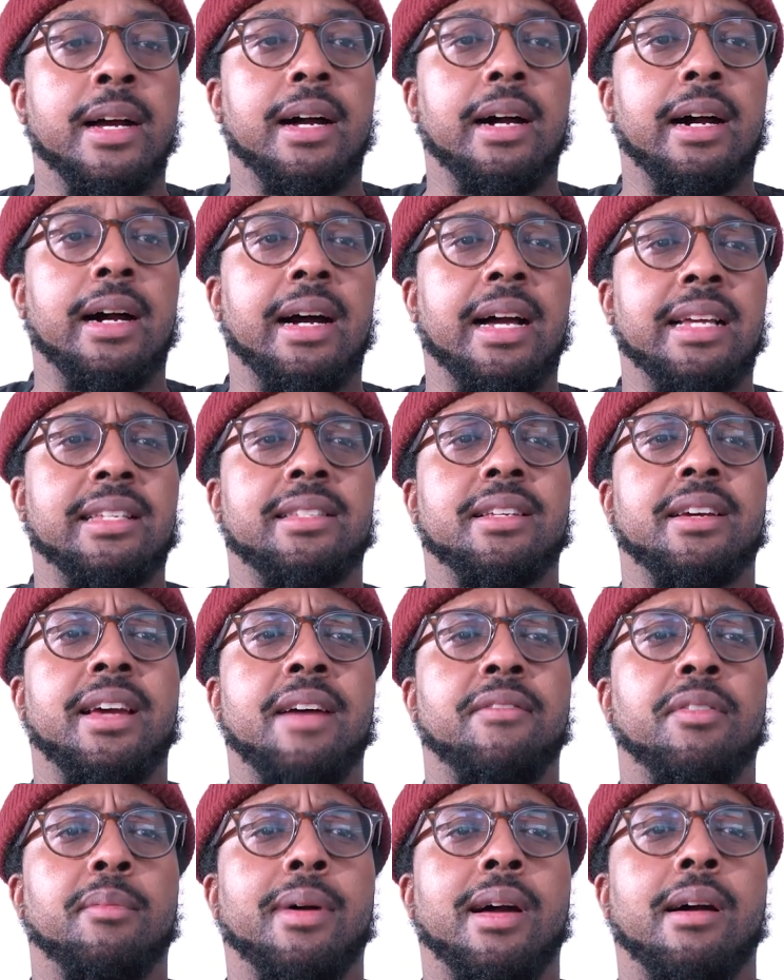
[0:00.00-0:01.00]
I still
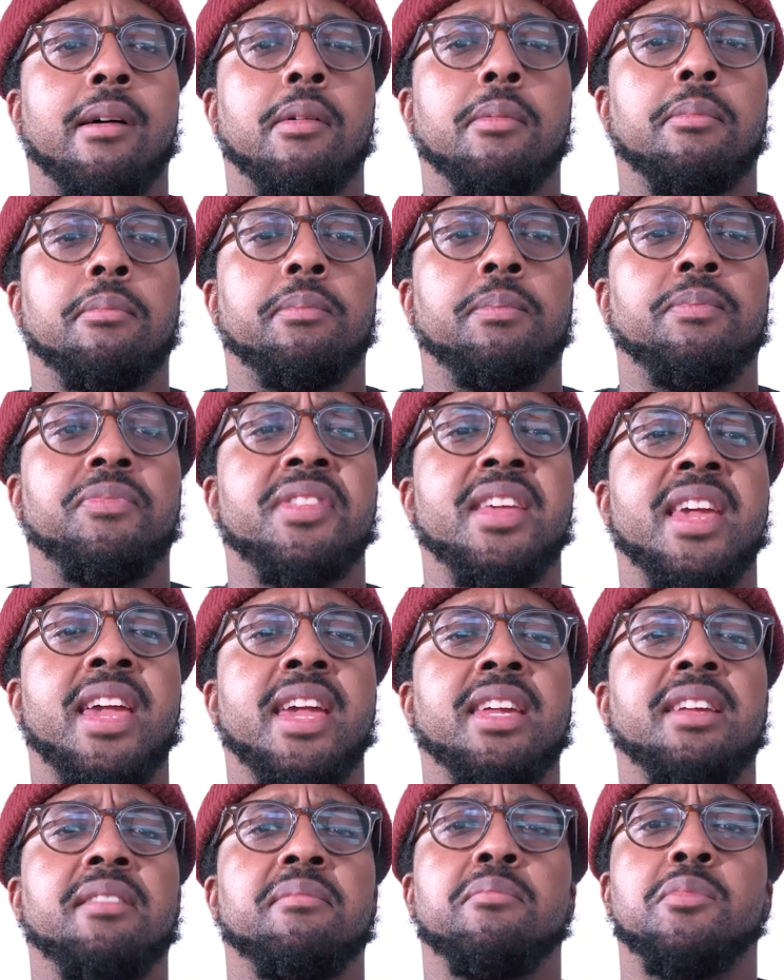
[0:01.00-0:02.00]
have about
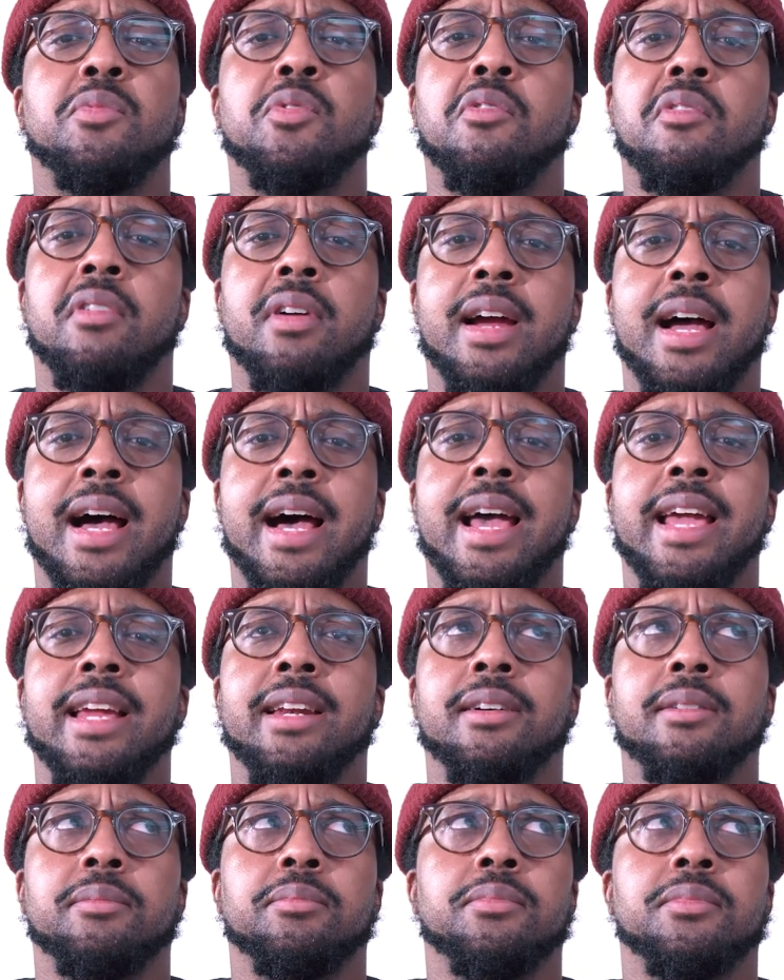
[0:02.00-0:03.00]
8 more
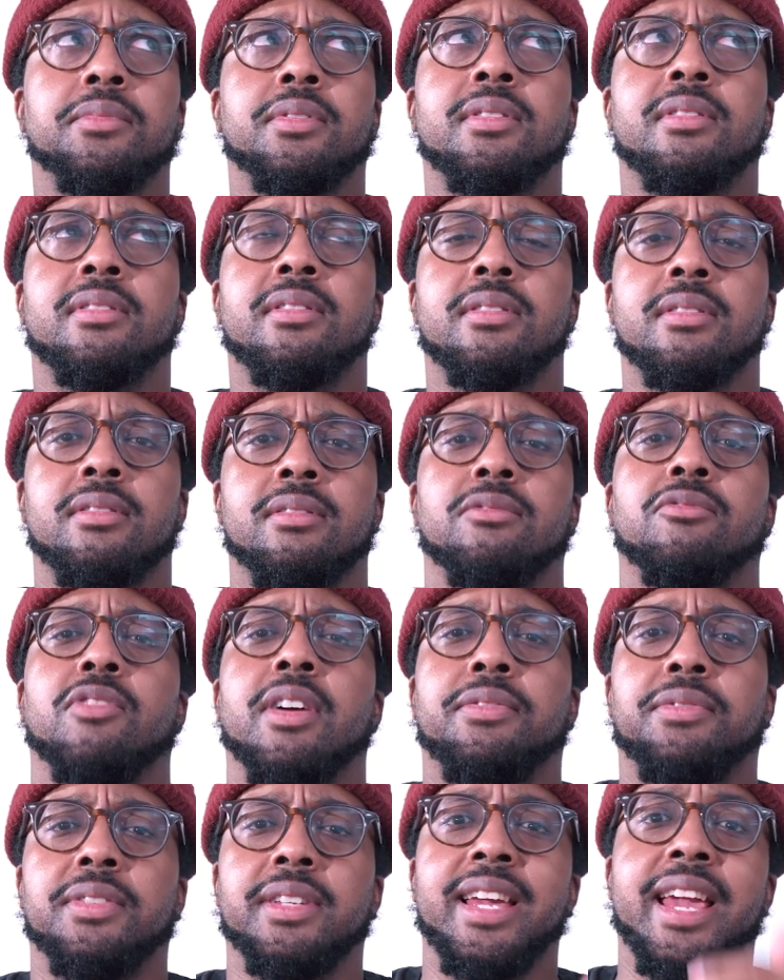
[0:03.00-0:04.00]
items,
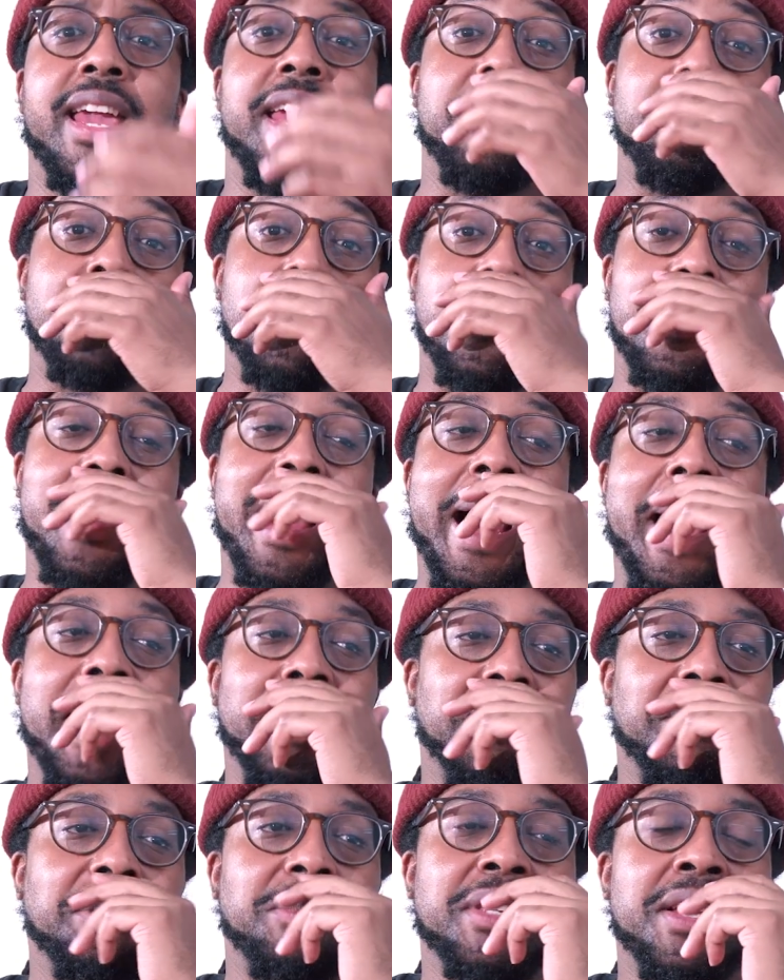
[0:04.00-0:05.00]
roughly 8 more
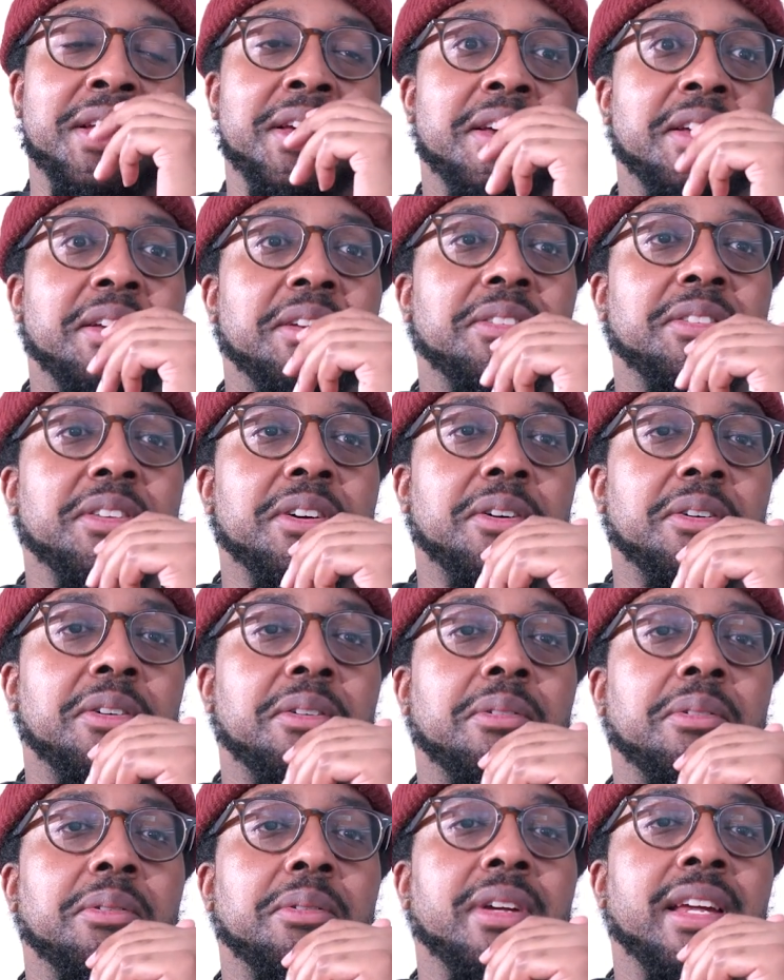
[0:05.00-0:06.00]
items.
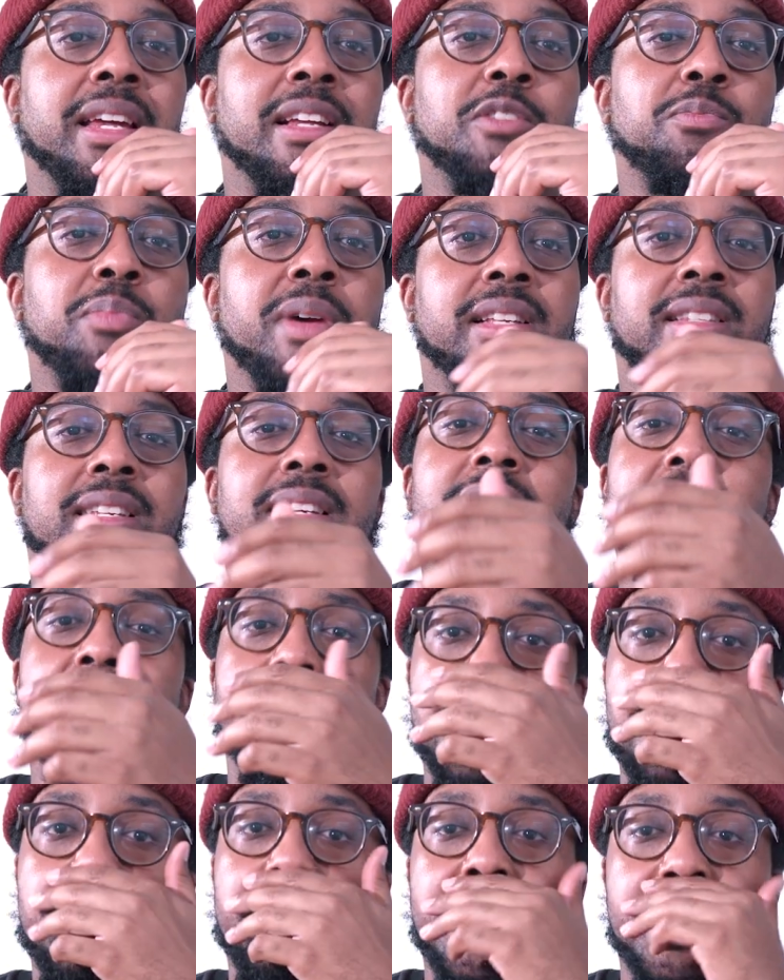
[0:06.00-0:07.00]
So expect
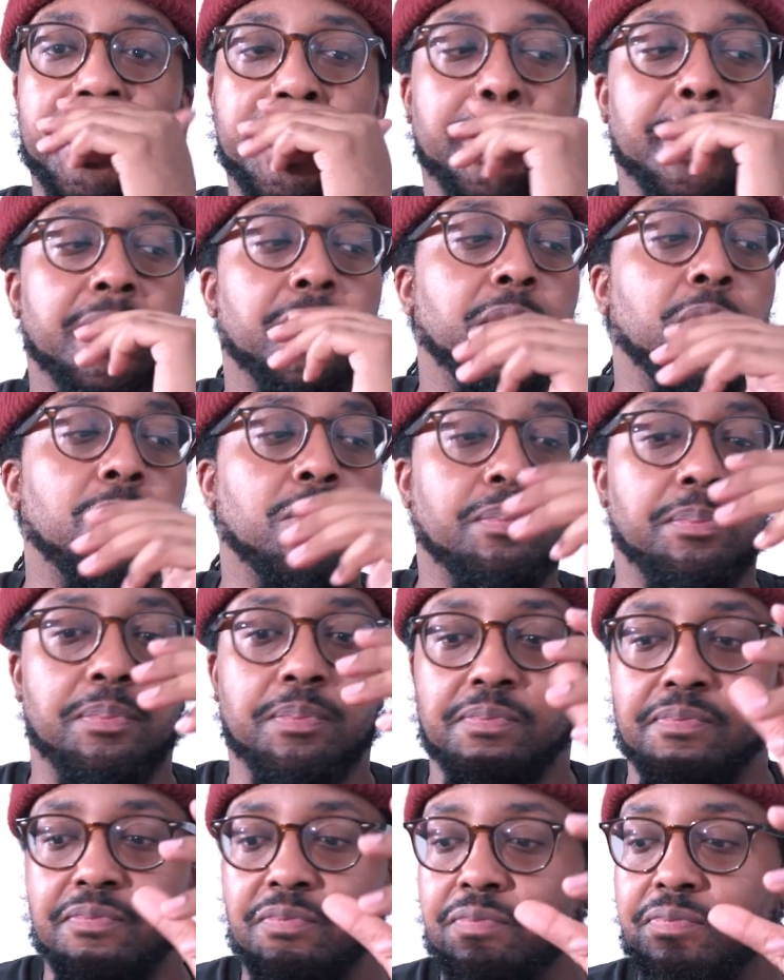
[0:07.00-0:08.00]
another video
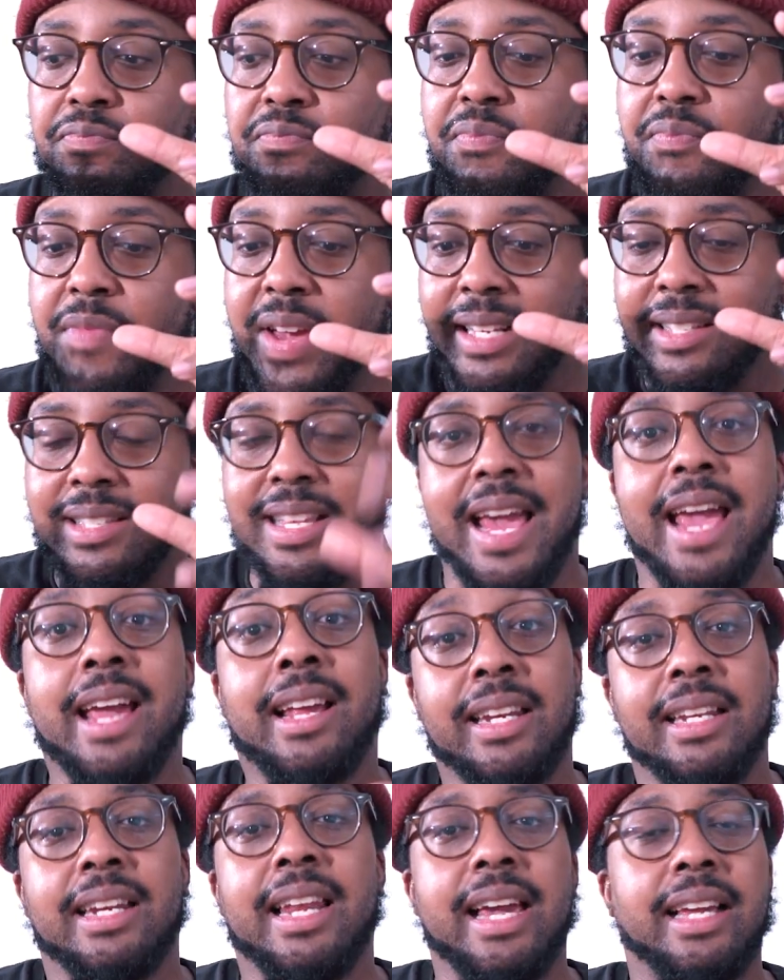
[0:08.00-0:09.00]

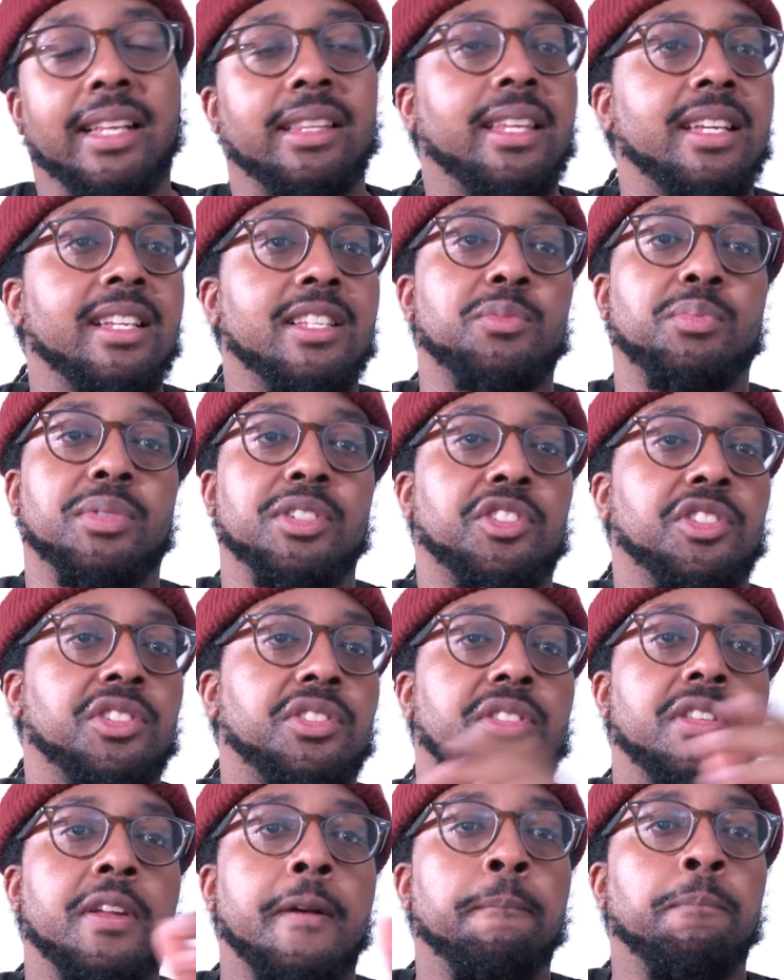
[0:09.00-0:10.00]
exactly like this, but
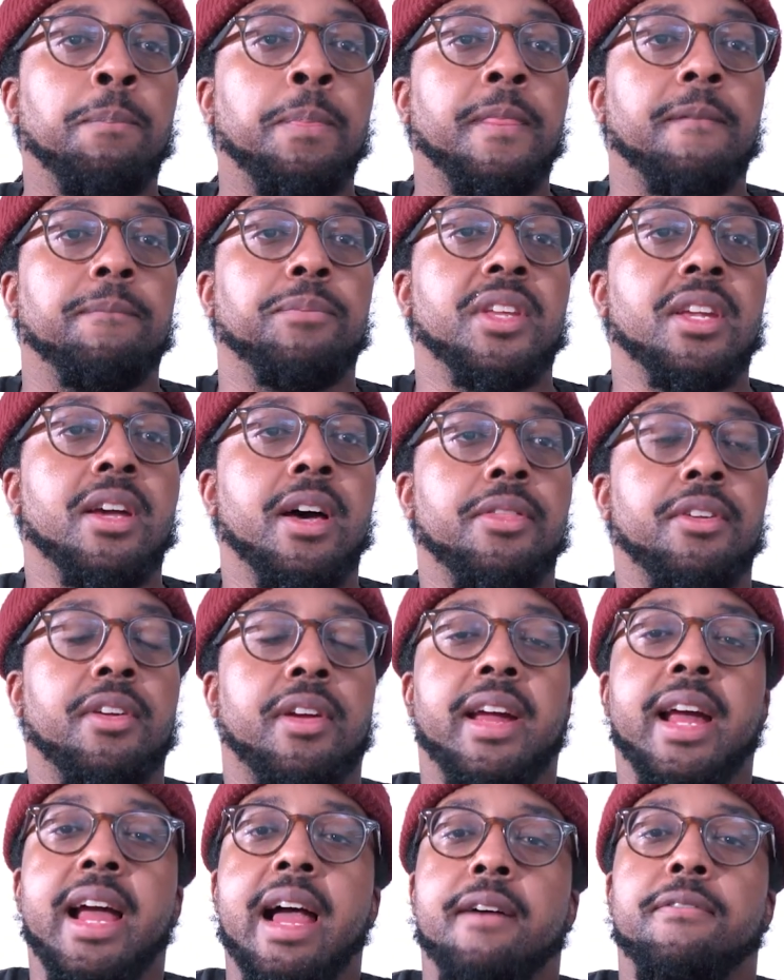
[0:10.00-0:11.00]
just the other
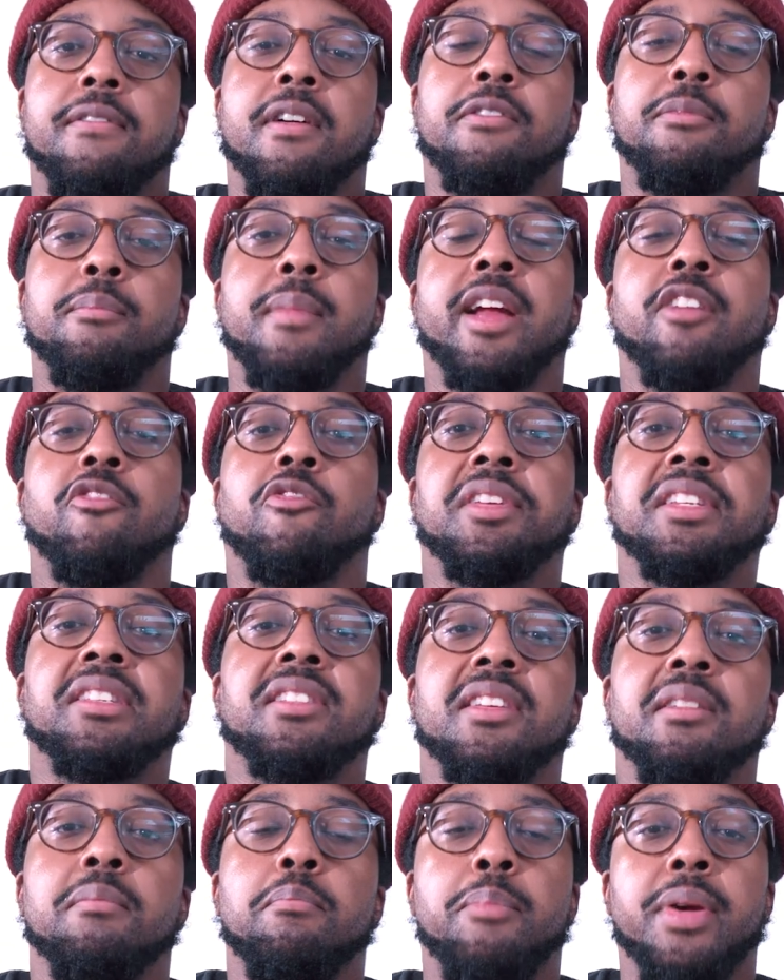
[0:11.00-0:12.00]
half of my
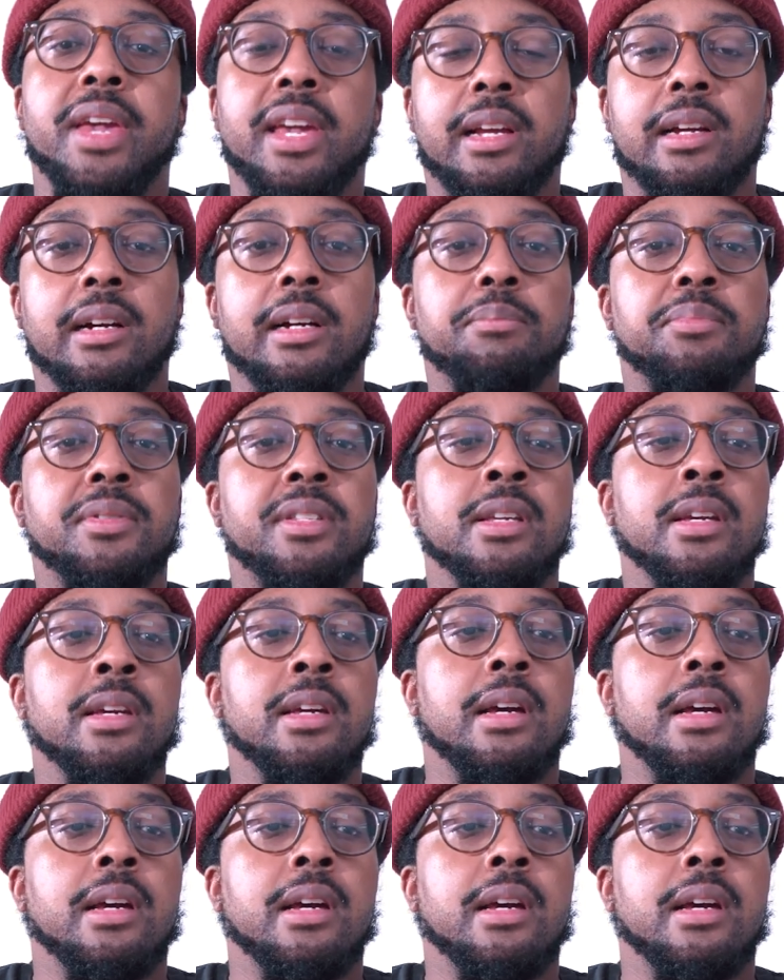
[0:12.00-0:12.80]
recent pickups.